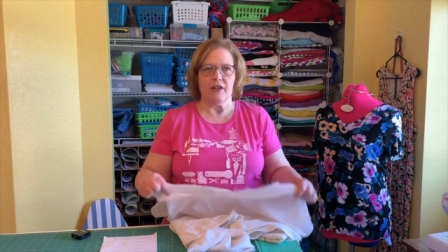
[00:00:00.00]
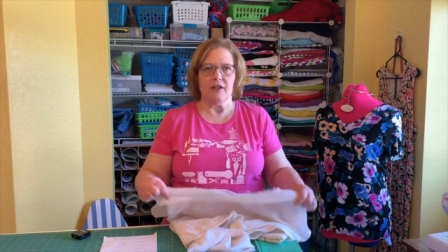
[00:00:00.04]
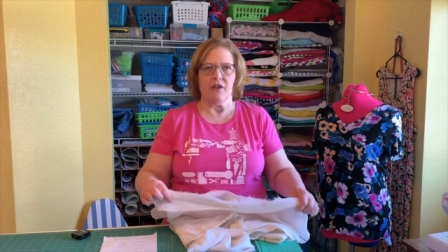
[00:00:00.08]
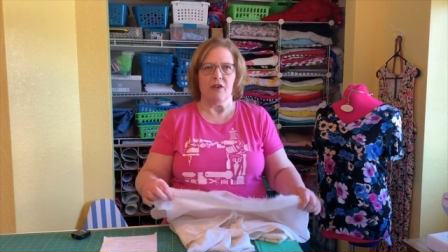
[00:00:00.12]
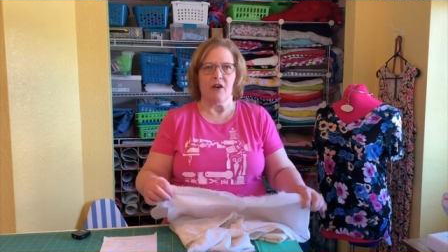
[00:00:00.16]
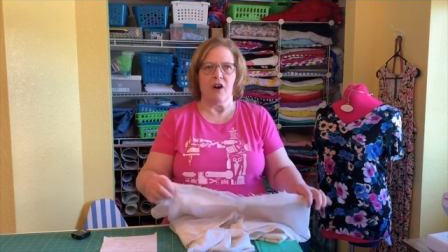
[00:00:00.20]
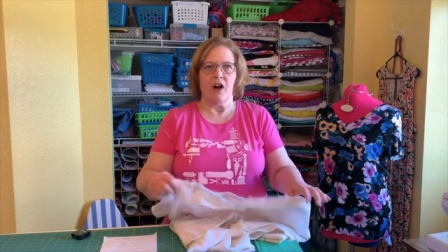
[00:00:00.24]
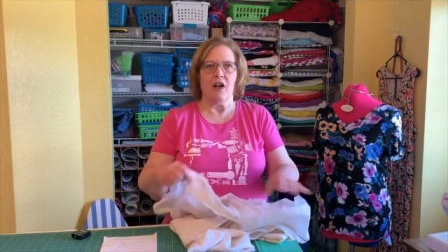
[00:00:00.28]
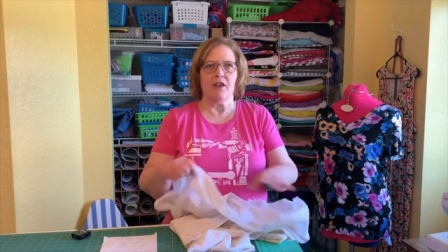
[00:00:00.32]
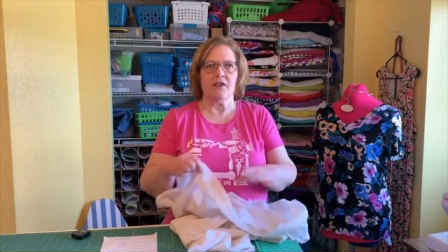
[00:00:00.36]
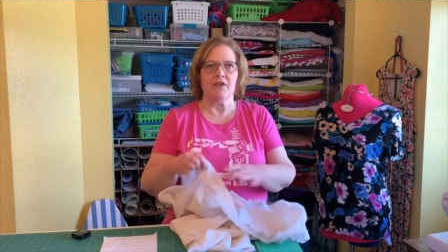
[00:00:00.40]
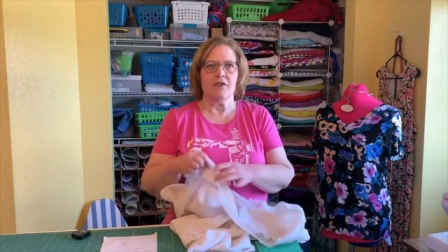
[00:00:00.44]

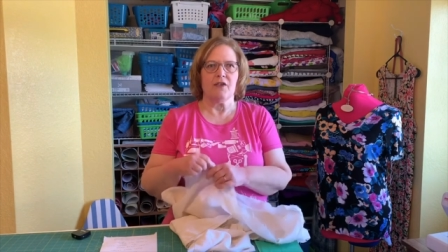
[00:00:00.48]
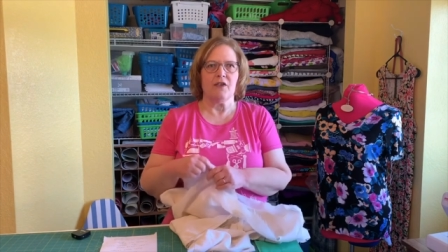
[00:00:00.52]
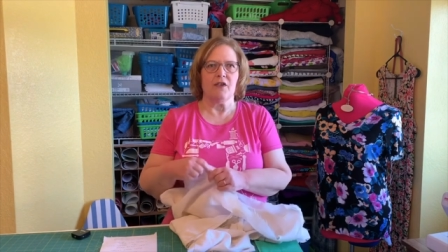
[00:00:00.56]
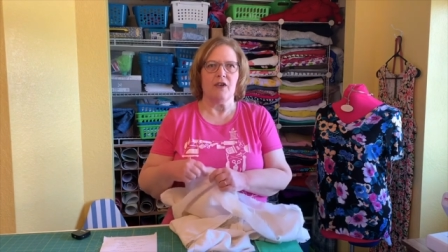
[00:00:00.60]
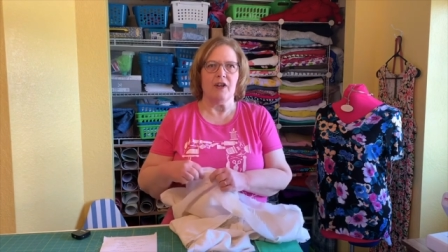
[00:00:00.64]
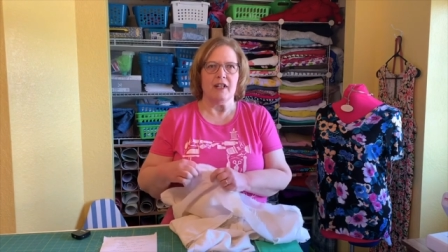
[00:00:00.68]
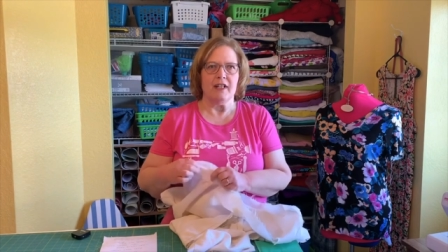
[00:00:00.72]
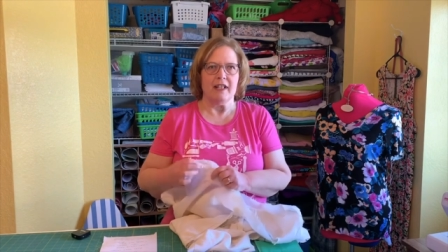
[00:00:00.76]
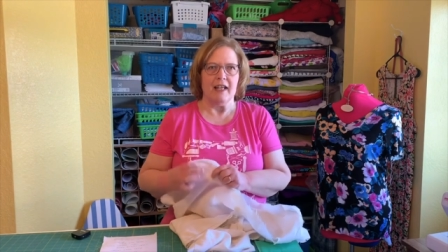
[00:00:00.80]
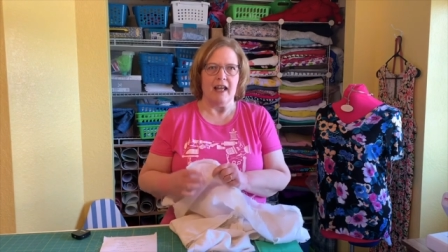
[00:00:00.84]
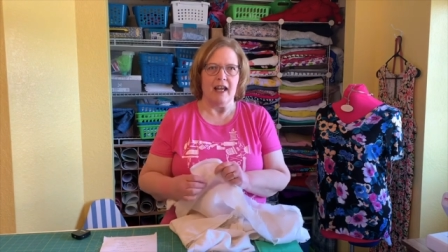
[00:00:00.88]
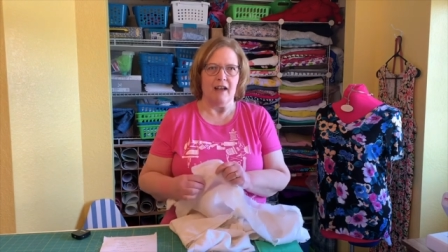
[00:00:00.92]
you're also
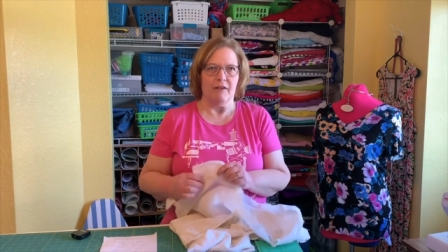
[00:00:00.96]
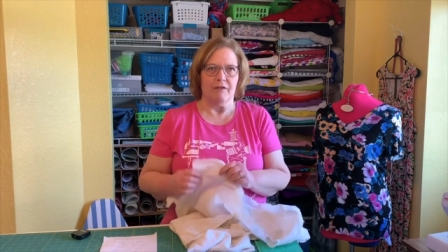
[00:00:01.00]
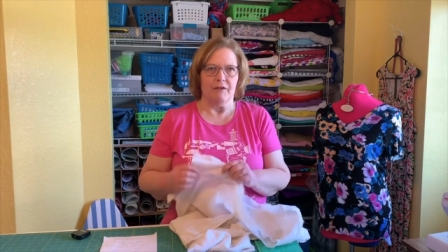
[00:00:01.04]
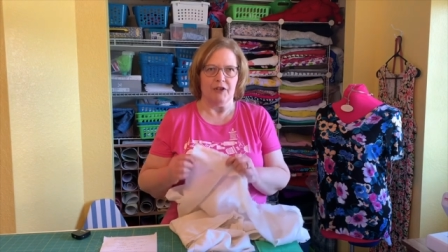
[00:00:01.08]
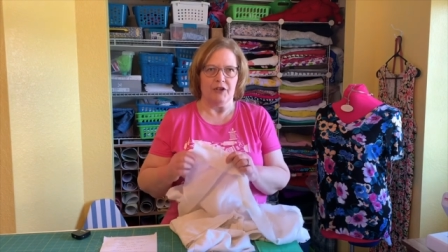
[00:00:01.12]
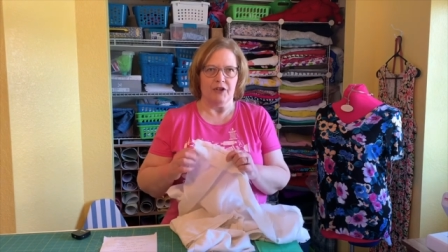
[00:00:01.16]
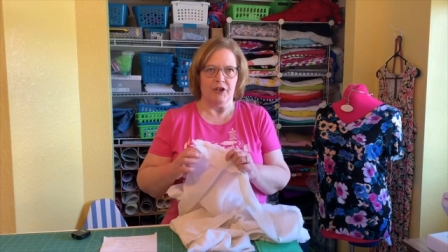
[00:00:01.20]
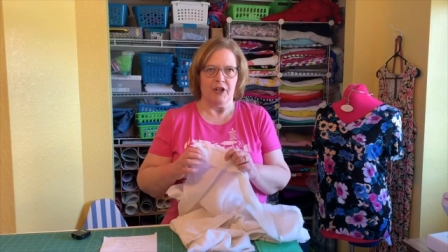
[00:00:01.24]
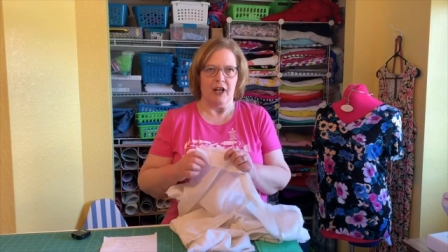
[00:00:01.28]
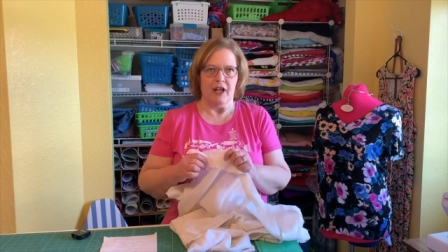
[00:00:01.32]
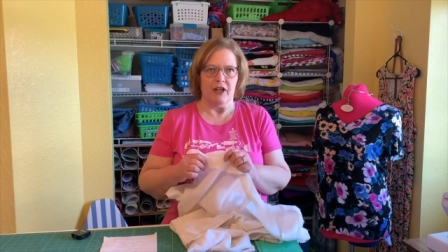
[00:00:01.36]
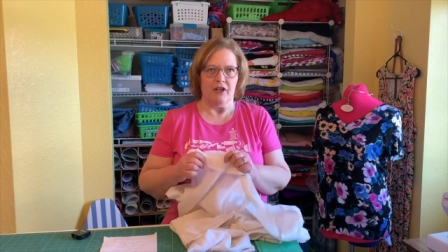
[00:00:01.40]
going to have
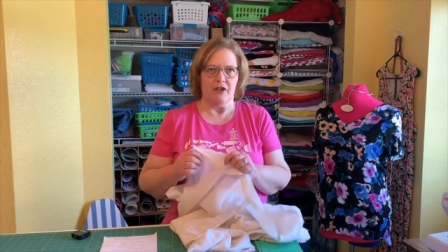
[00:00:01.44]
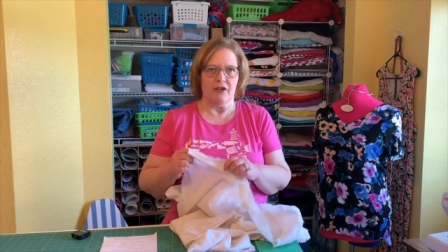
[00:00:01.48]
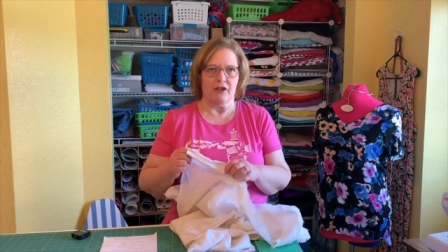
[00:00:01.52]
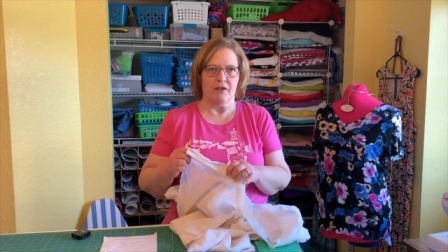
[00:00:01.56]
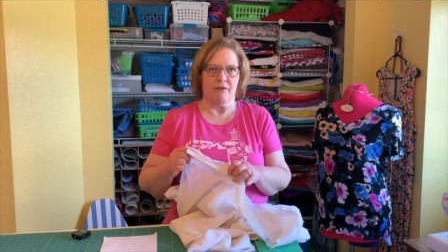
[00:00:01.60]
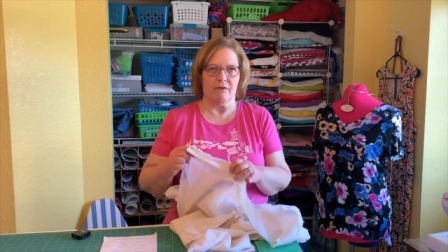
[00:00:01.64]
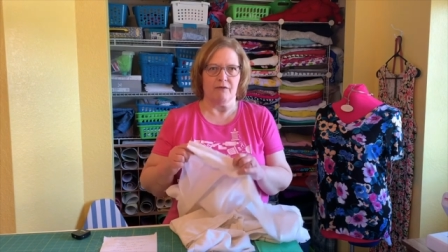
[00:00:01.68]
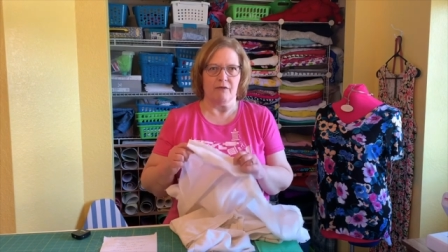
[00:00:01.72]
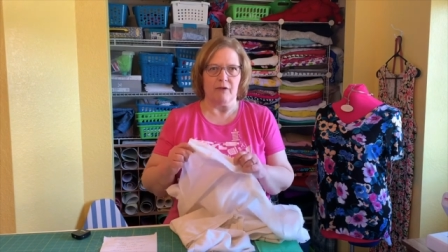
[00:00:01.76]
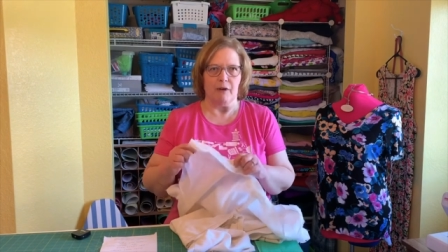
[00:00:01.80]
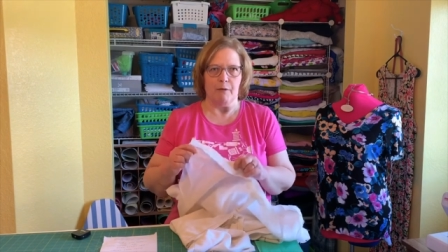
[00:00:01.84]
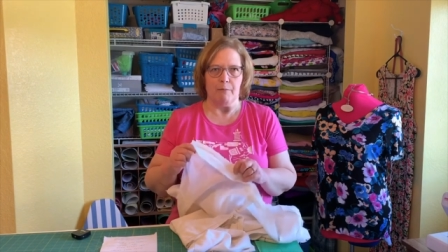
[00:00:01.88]
to change
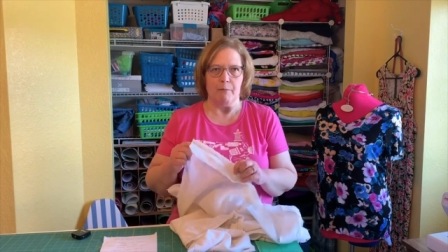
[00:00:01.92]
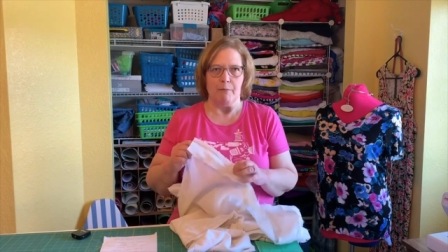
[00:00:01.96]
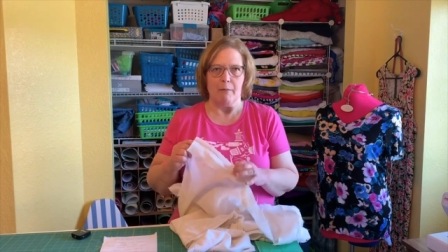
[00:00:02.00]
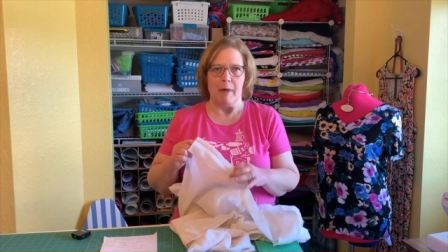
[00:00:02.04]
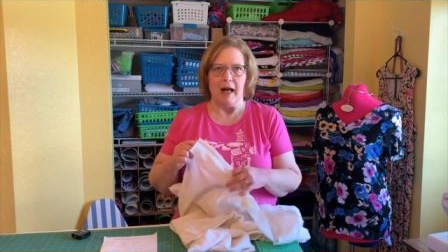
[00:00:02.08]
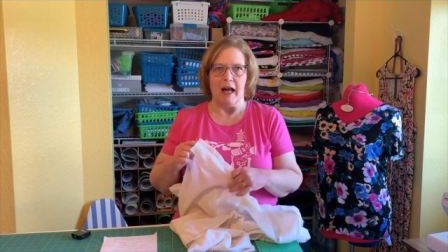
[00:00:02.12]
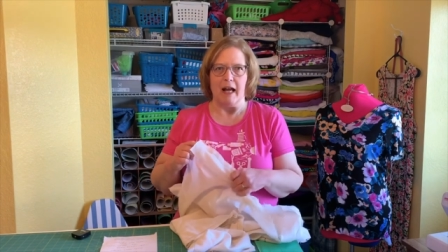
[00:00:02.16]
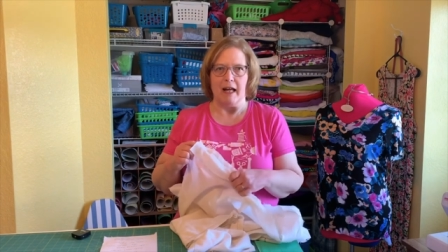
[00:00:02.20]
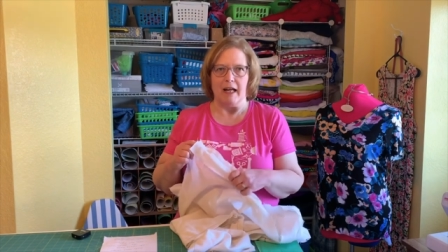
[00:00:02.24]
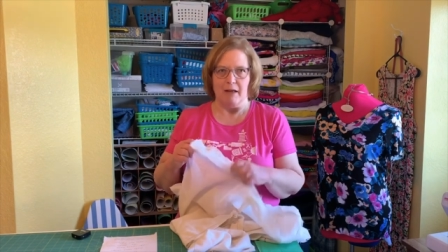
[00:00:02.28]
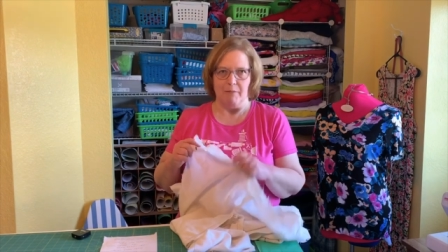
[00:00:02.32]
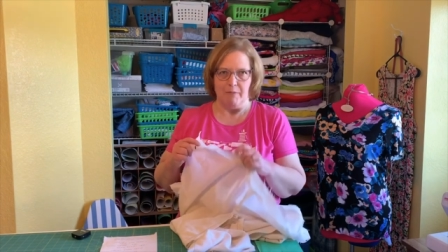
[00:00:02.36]
the front
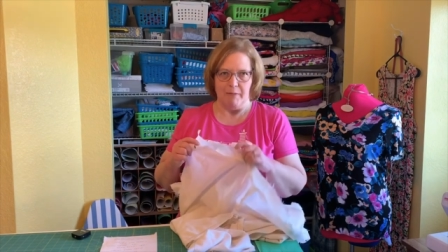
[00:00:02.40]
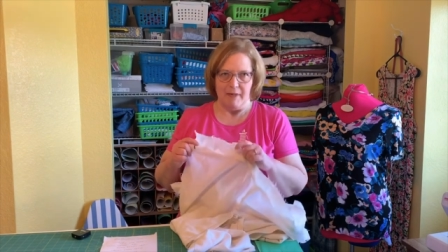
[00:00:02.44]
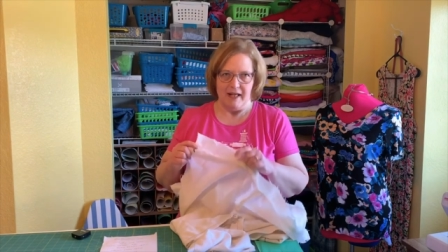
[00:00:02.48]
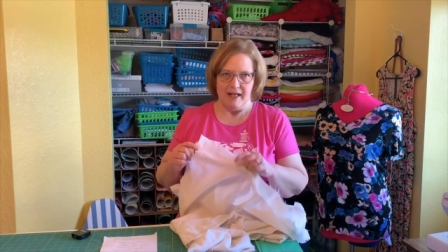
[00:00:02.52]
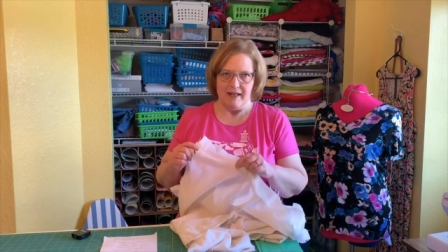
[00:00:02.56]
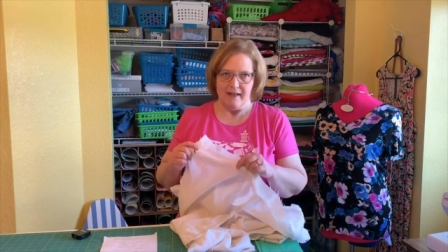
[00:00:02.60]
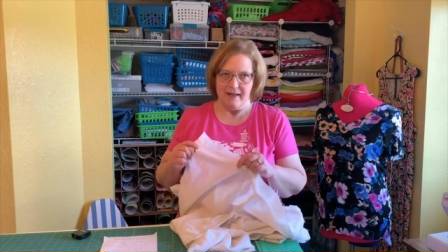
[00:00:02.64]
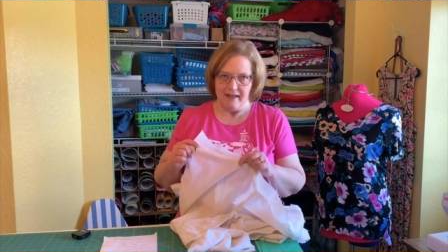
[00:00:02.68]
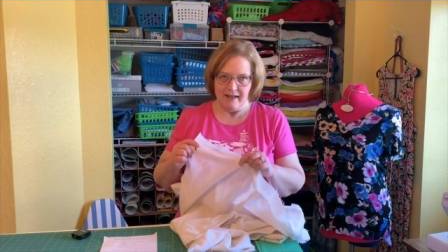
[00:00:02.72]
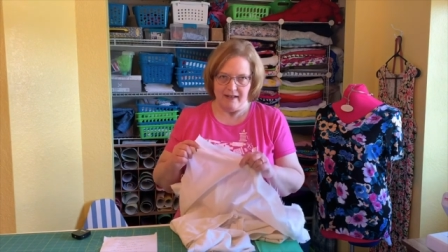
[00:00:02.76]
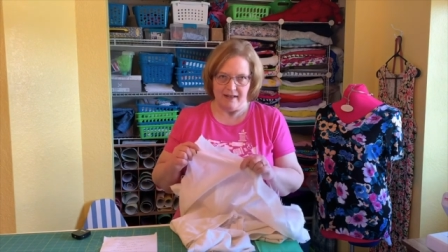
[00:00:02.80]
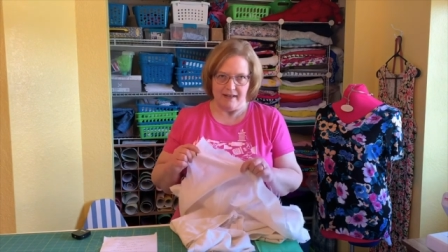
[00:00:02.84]
pocket
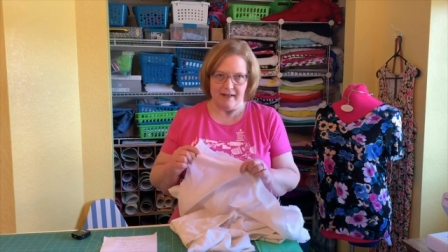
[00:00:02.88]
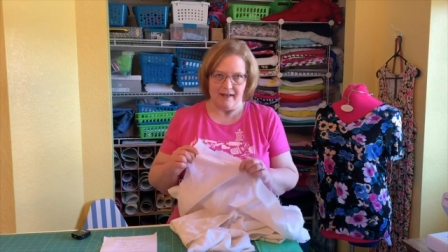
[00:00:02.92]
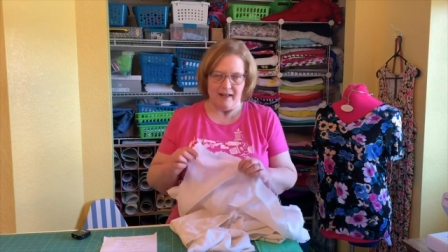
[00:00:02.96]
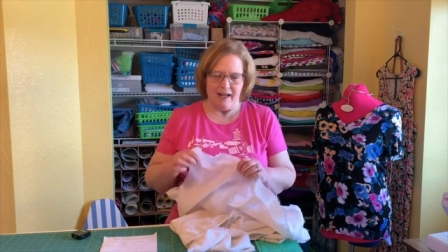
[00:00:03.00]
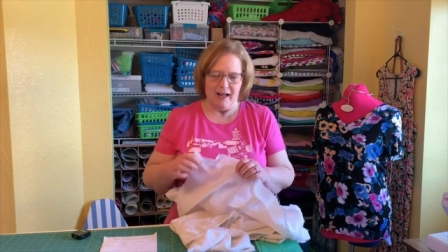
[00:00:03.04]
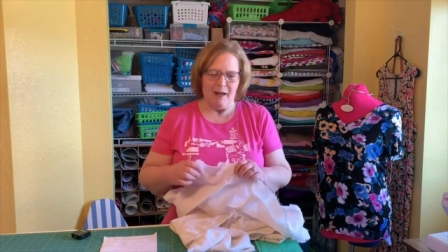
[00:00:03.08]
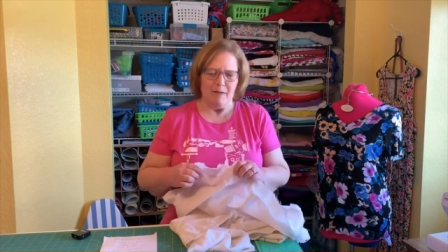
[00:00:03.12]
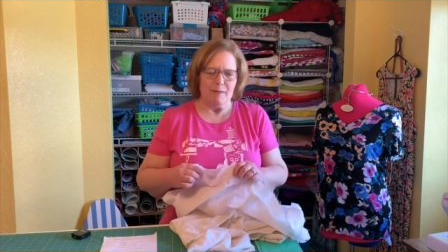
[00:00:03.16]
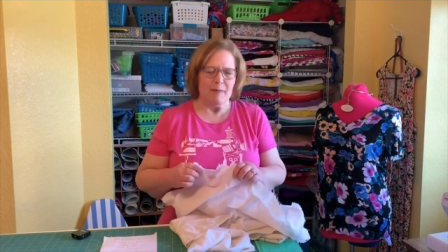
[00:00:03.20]
pieces.